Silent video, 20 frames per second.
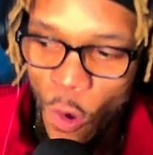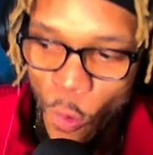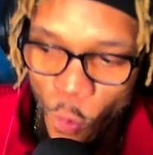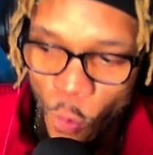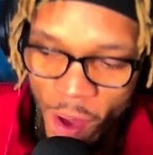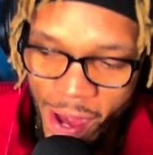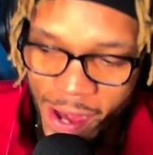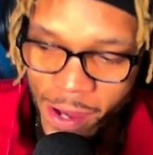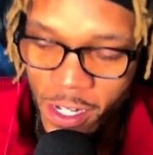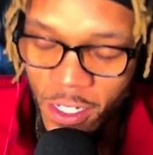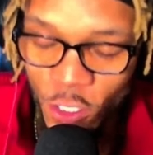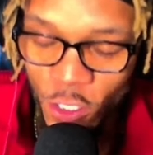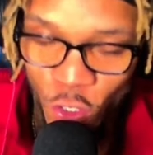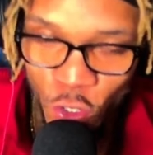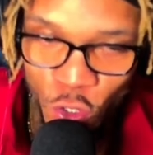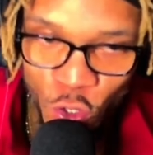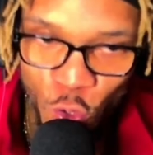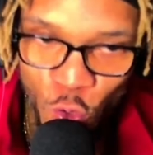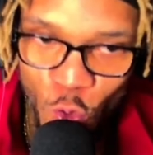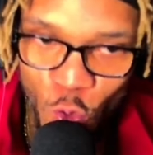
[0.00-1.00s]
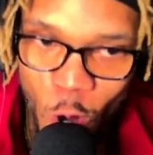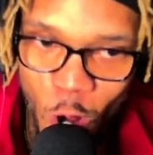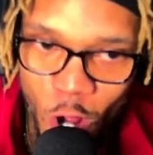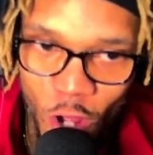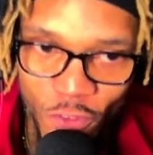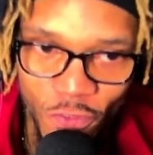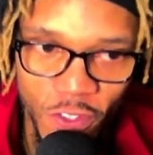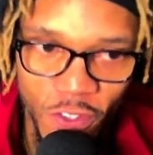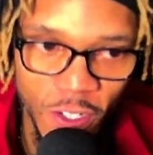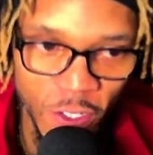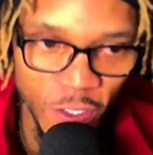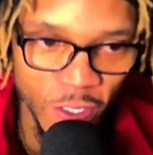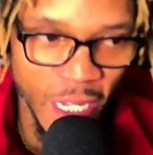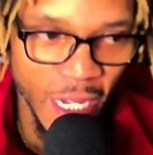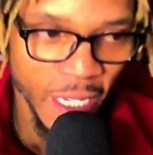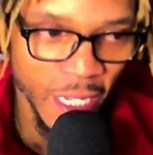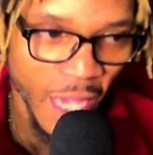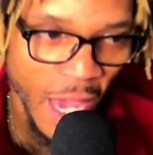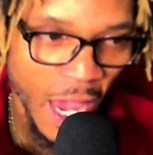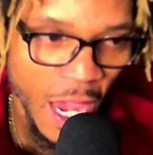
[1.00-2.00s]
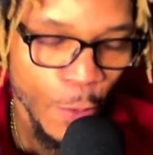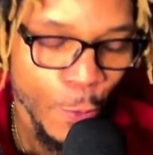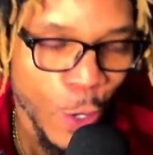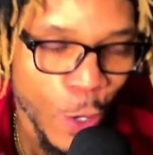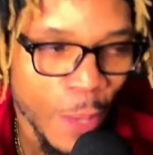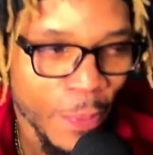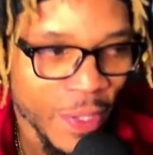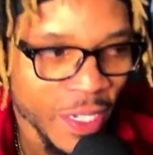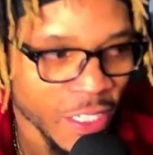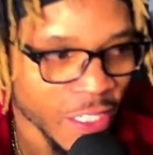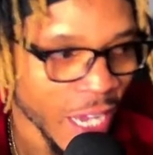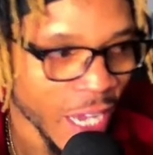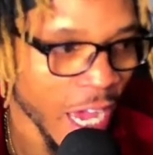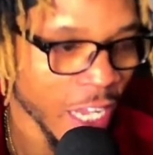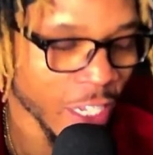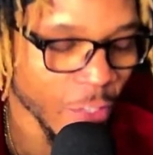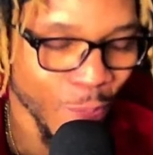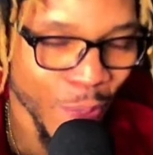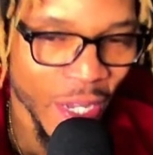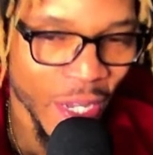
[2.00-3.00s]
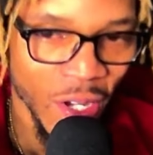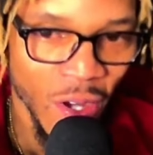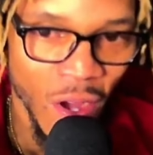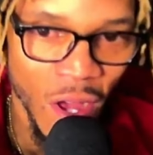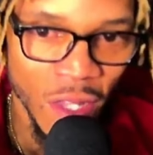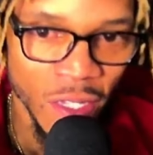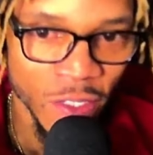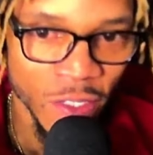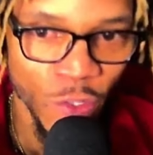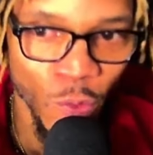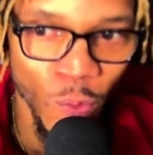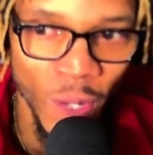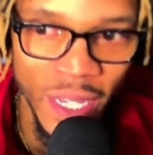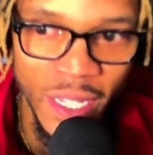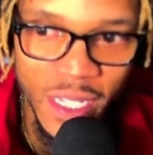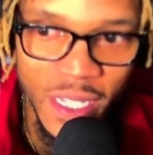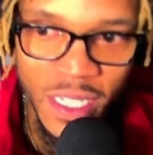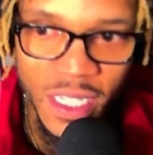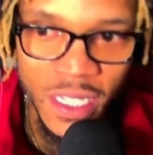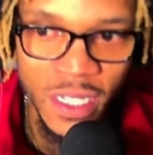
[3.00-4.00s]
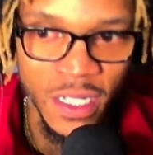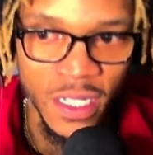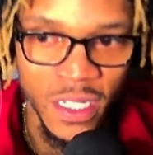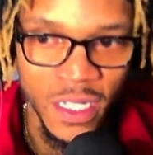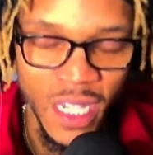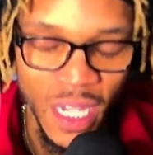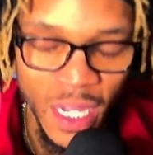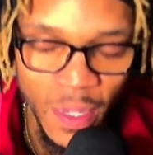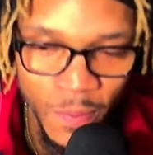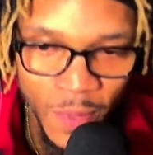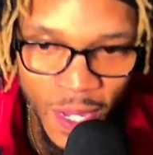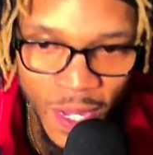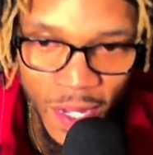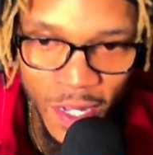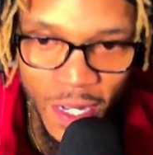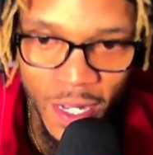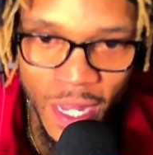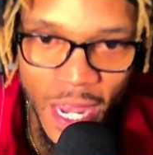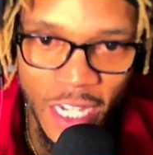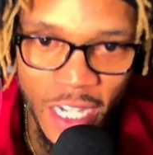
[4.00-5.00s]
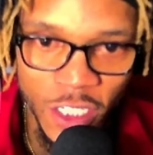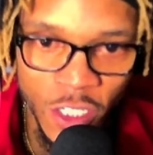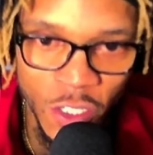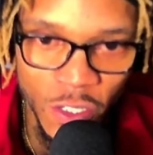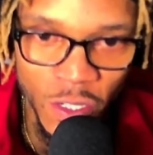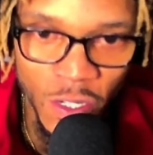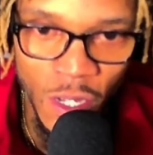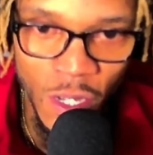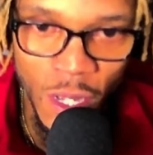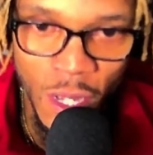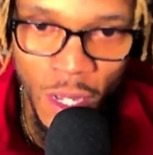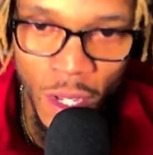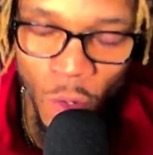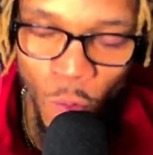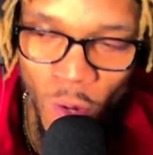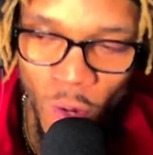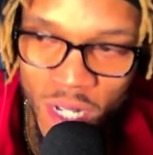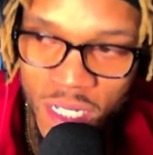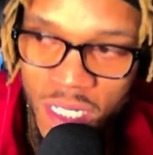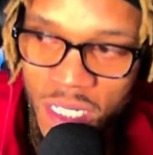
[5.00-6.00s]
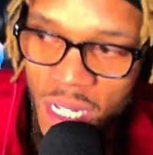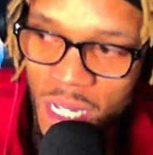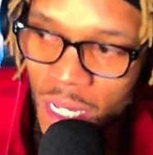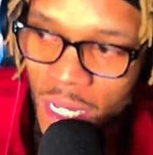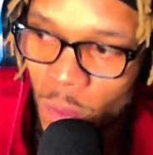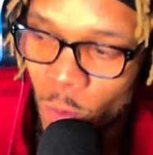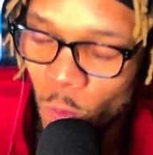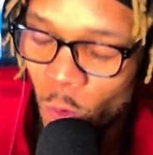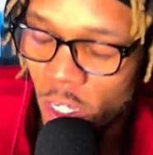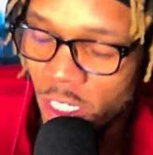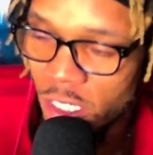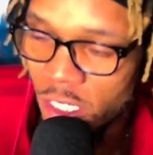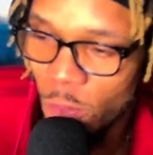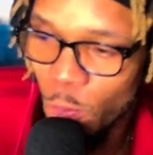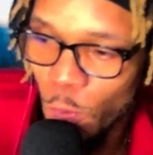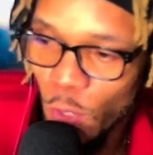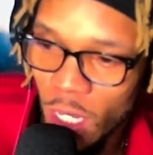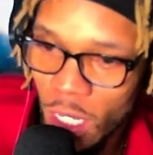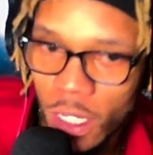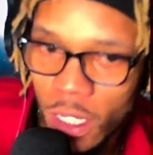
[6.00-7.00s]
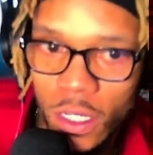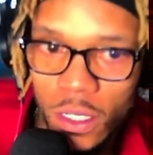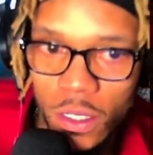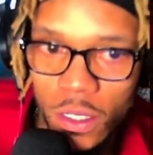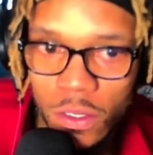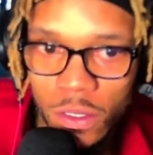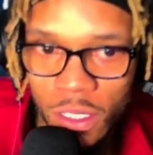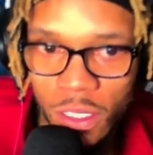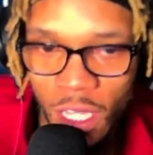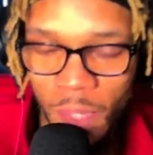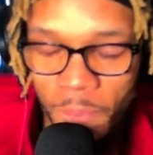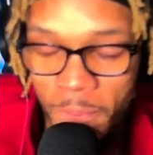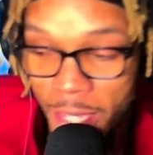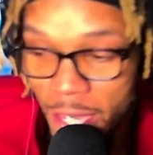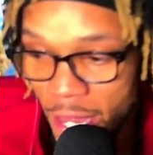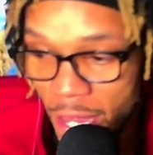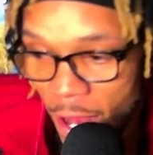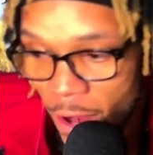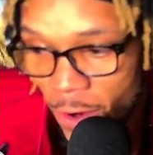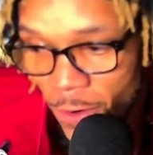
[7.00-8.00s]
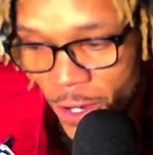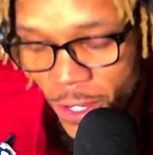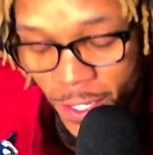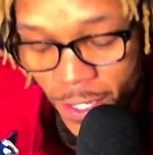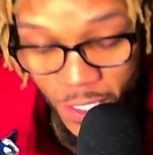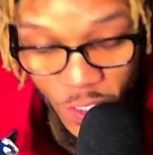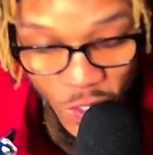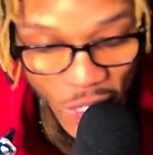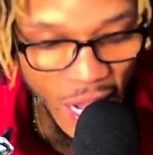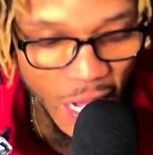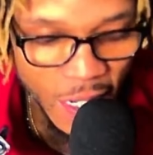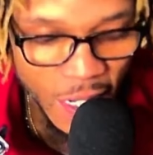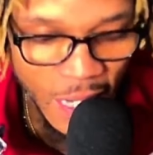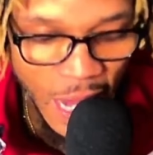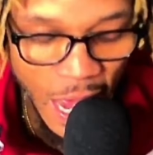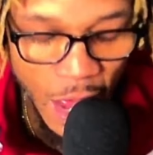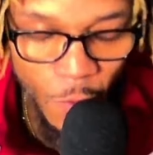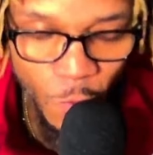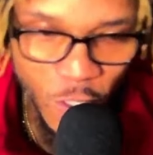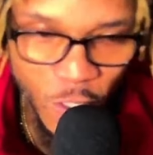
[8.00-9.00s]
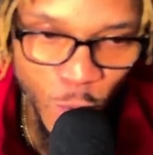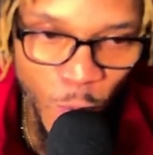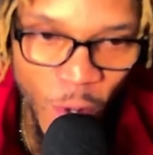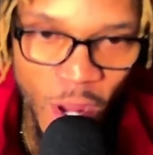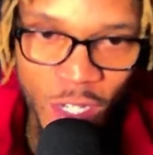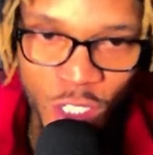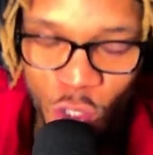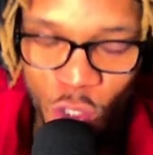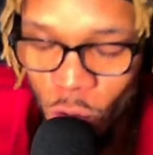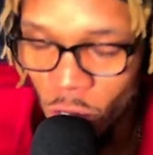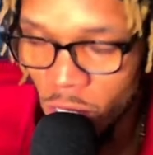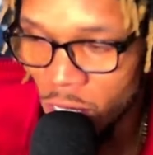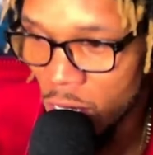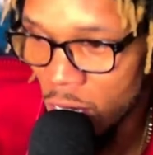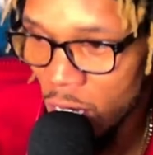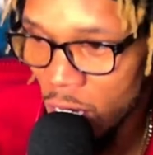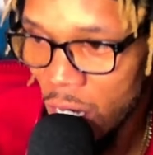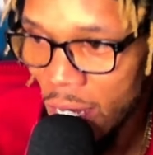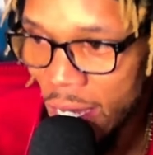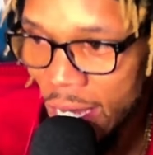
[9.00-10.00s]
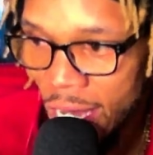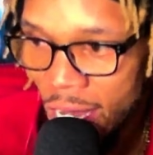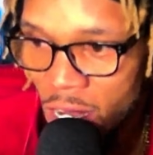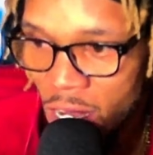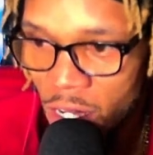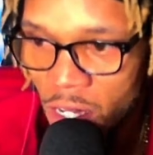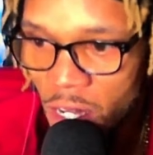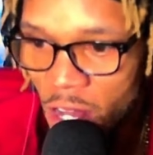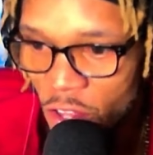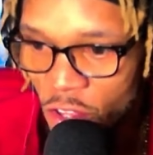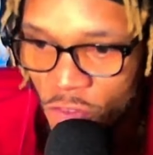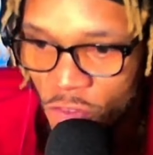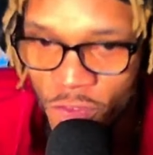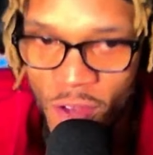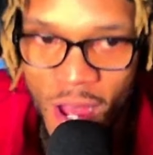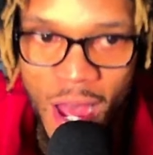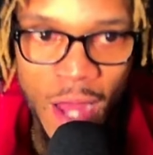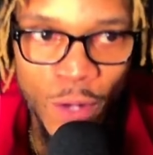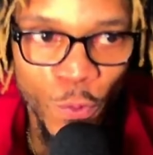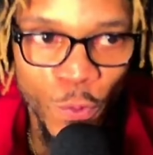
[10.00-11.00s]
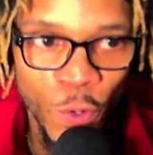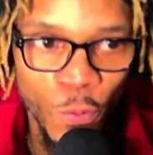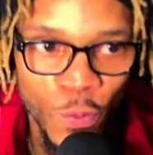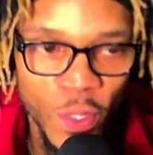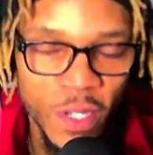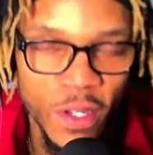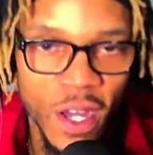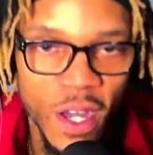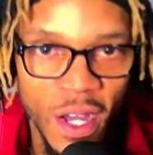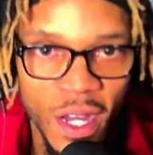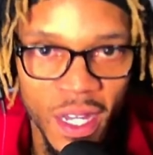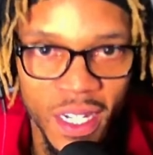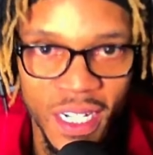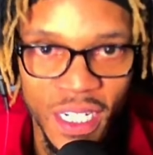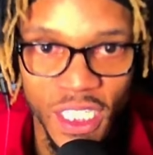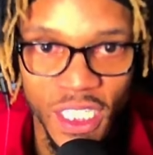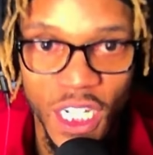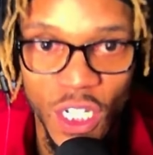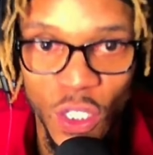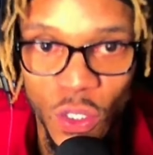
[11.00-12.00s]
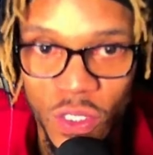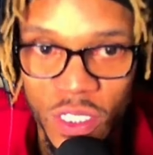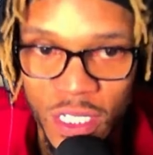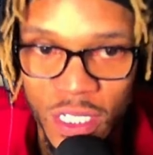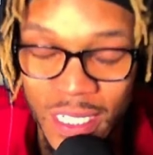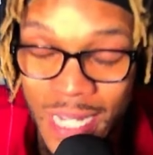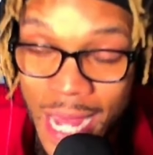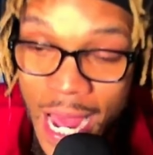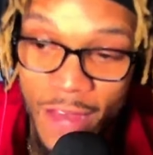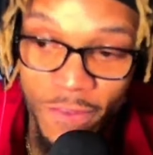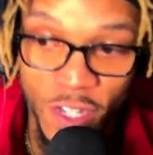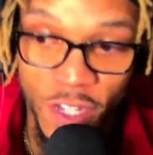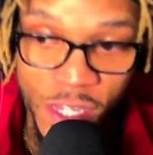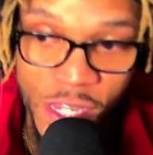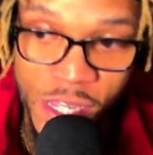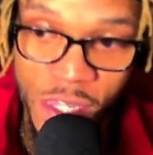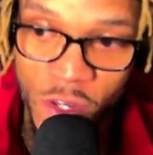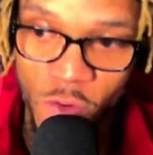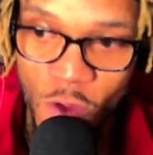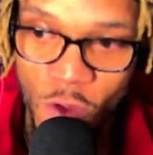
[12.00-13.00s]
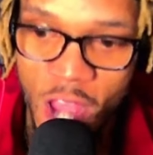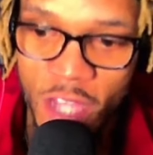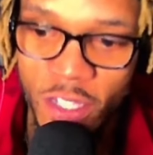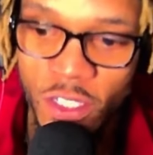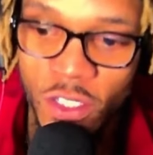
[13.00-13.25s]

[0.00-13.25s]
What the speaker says: Where do you all feel that Kane Wommack's style of play calling, the way this team ended last year, what's the peak? Give me an error in the chat and I'll respond to it in another VOD when we continue to dive into the roster.